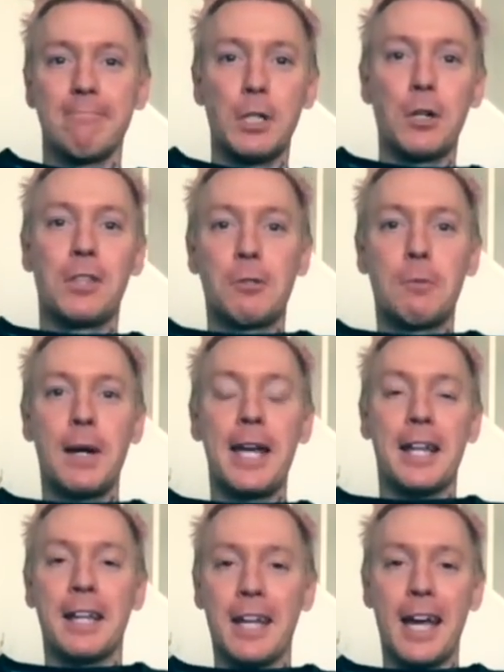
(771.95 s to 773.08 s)
look this way and
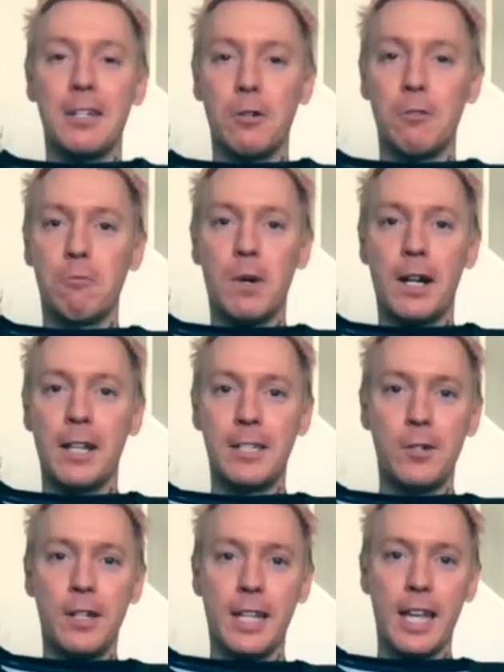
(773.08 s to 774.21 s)
I kind of want to do
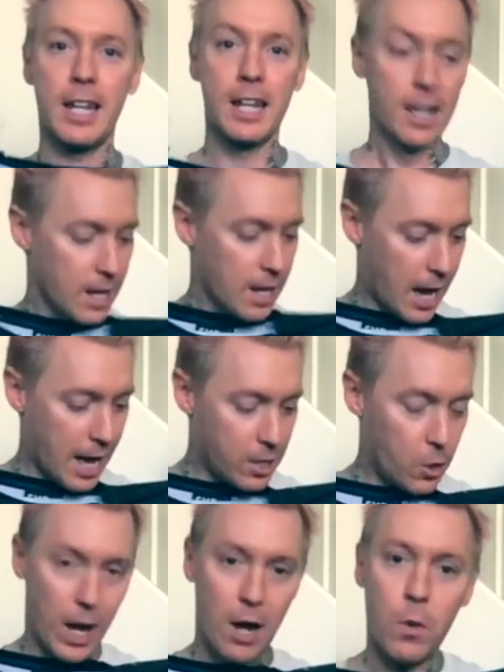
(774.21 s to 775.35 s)
it again. I don't know
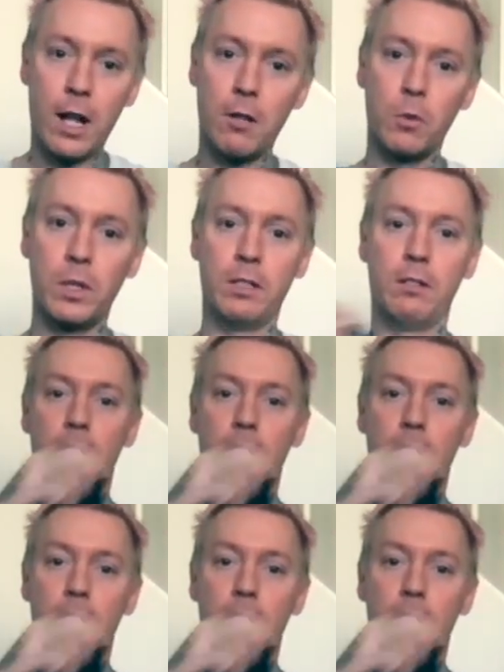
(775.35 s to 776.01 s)
how well it would